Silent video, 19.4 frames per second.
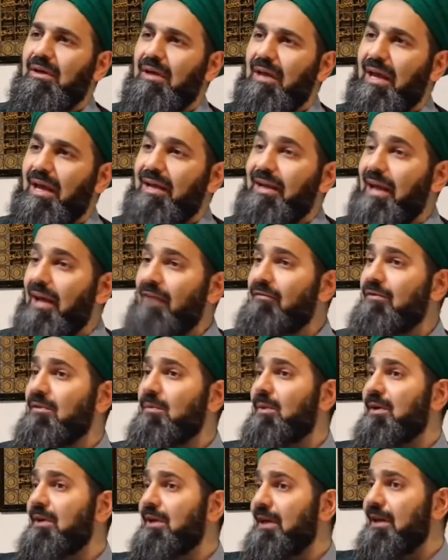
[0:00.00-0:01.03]
And
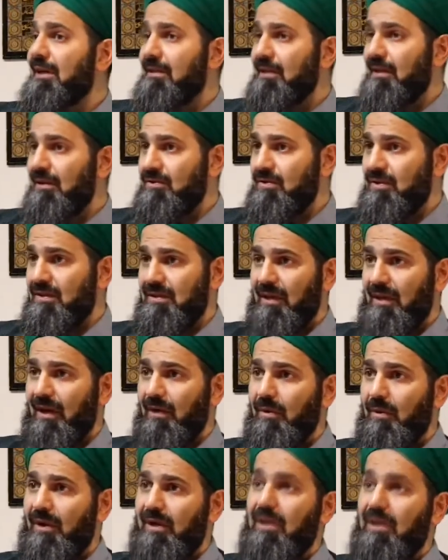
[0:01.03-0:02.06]
everybody ate, not just the
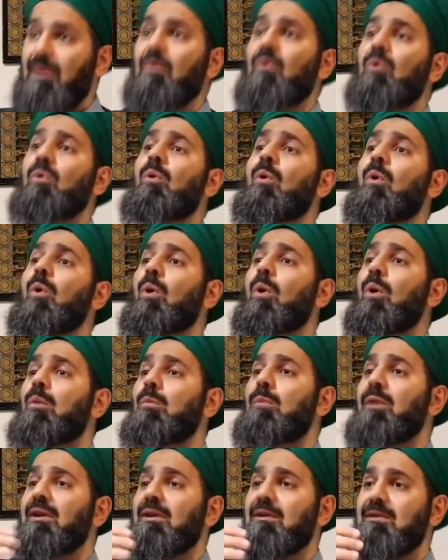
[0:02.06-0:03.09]
Hawari, all
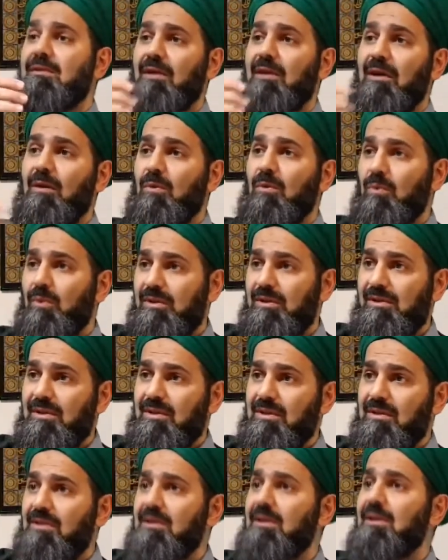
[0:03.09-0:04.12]
Bani Israel who
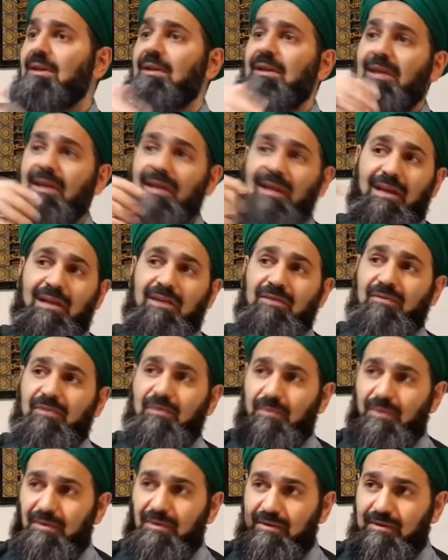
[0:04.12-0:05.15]
witnessed, they ate
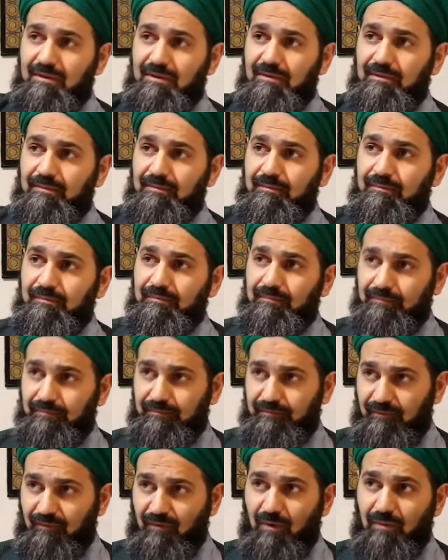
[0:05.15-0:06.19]
from it,
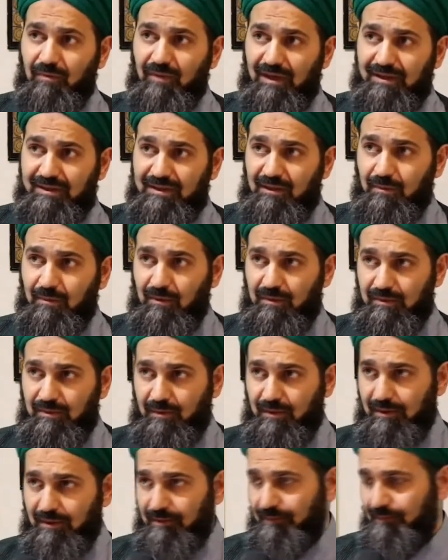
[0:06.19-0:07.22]
from that table
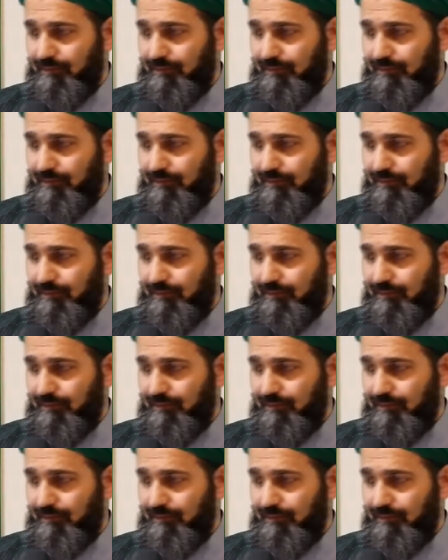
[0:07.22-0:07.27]
spread.